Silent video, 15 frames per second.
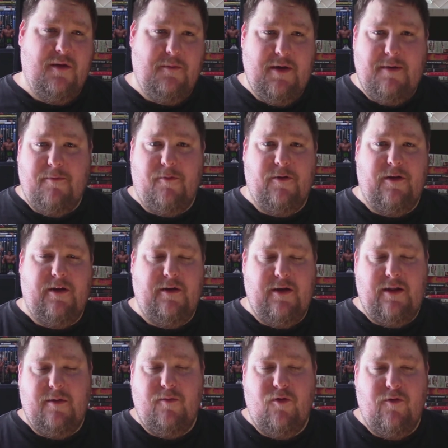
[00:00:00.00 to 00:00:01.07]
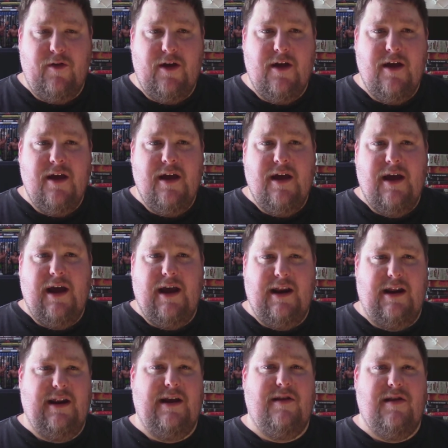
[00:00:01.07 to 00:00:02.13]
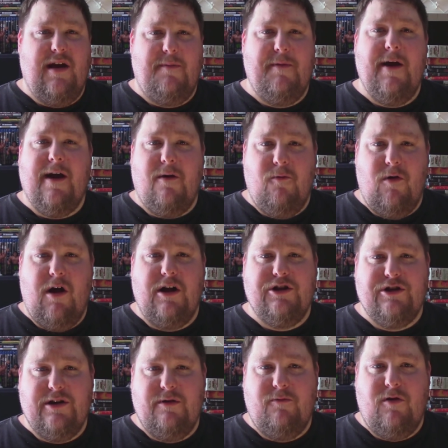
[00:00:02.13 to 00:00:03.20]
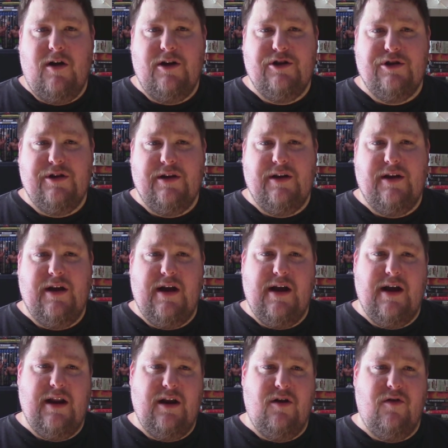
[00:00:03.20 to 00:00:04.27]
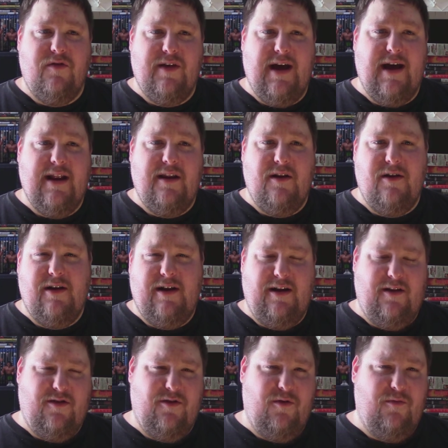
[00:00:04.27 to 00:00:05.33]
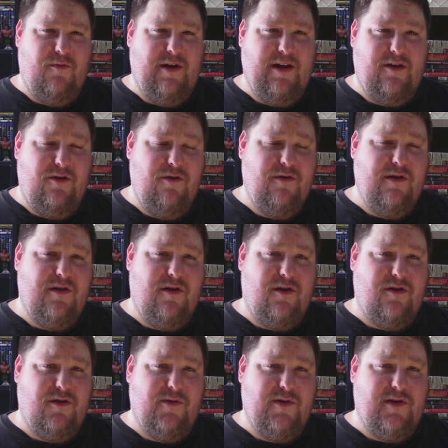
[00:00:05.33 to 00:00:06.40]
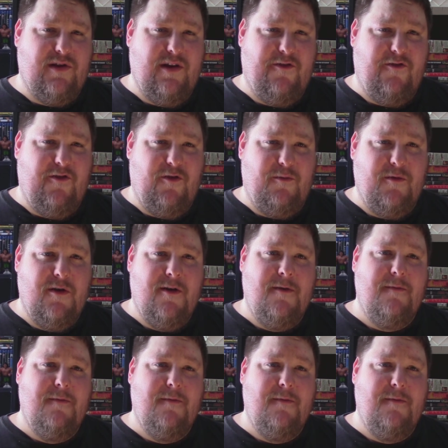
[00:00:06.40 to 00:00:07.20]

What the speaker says: people in the movie, and then they sat back and watched it, and its own way too is also a snuff film,